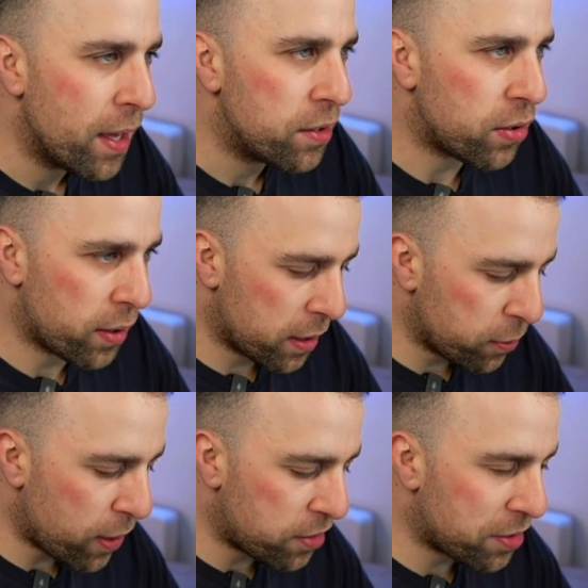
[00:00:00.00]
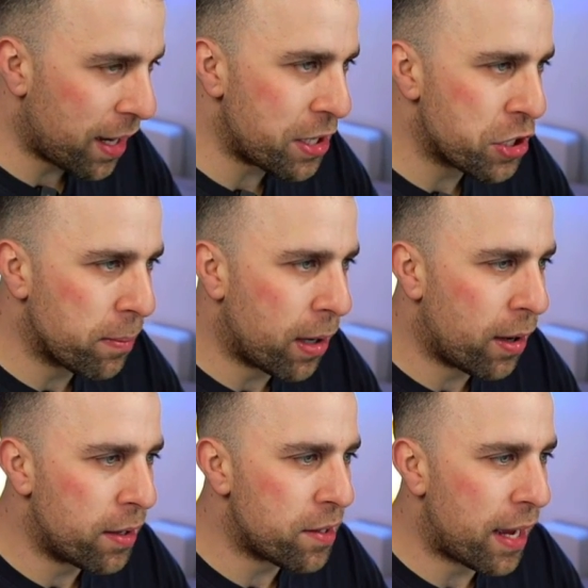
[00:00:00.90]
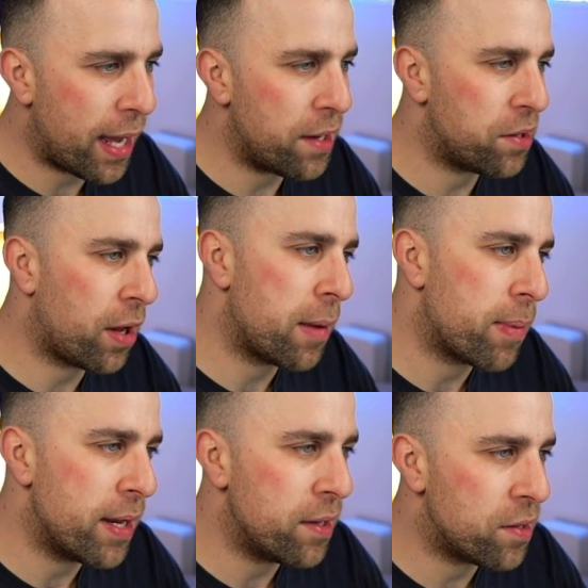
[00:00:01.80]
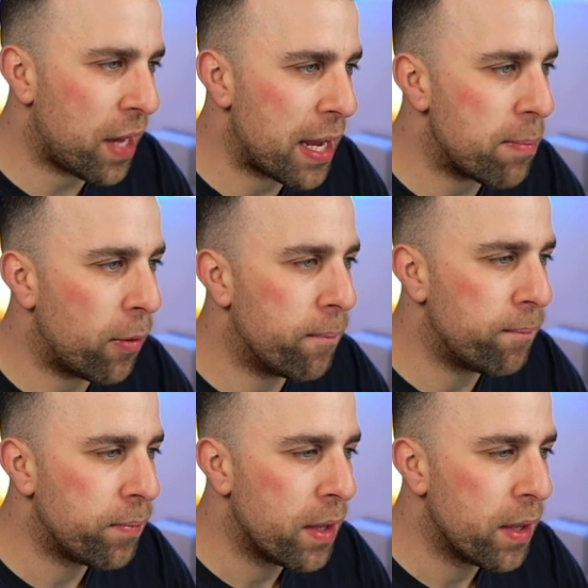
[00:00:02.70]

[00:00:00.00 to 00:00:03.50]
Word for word: So I'm going to press slash command and type in table.